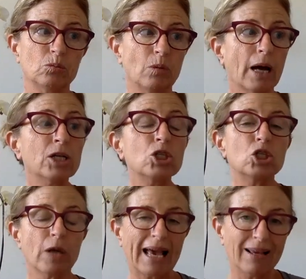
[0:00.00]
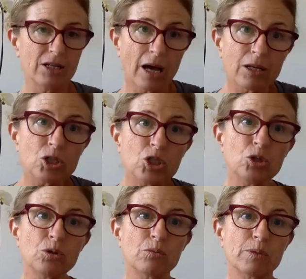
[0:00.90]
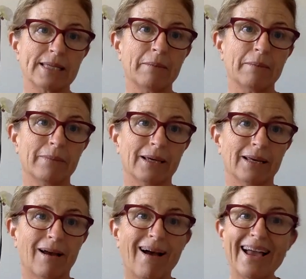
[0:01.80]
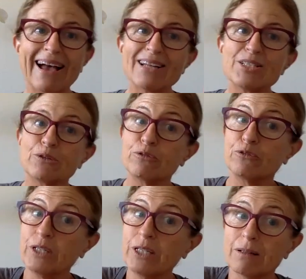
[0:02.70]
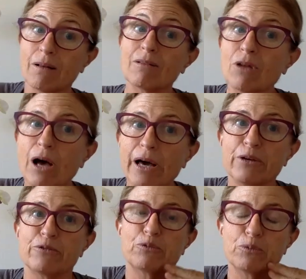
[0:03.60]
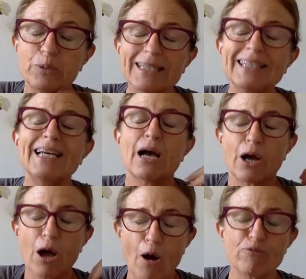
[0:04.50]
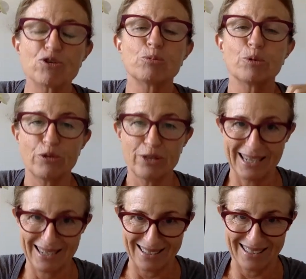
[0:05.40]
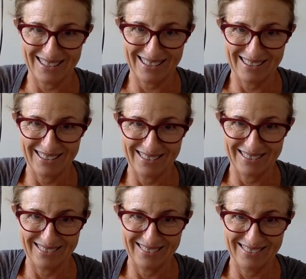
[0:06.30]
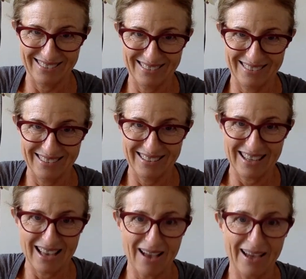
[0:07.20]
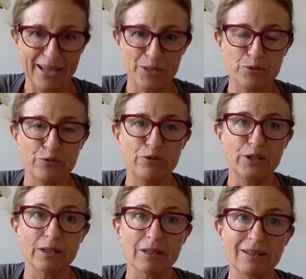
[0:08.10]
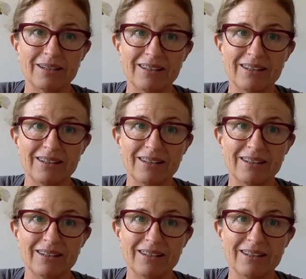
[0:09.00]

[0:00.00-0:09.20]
undo the resentment, I had to feel a lot of really uncomfortable things. I had to feel